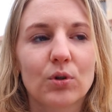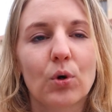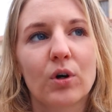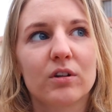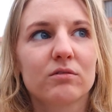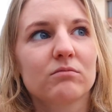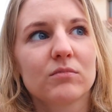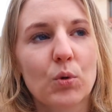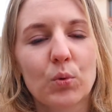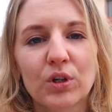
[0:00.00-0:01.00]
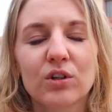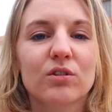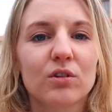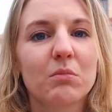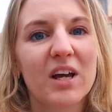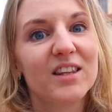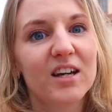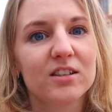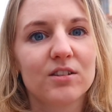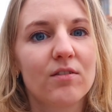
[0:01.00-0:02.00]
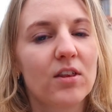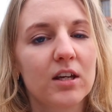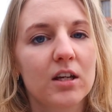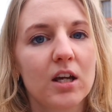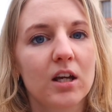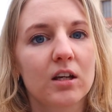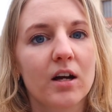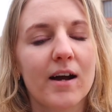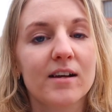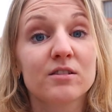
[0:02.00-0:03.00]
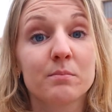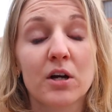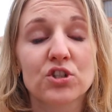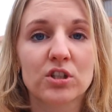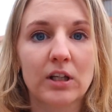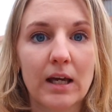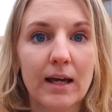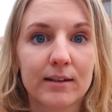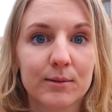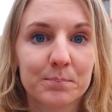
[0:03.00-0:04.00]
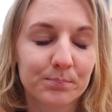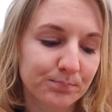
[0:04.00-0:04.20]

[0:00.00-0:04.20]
or work on my negative thinking as much as I can.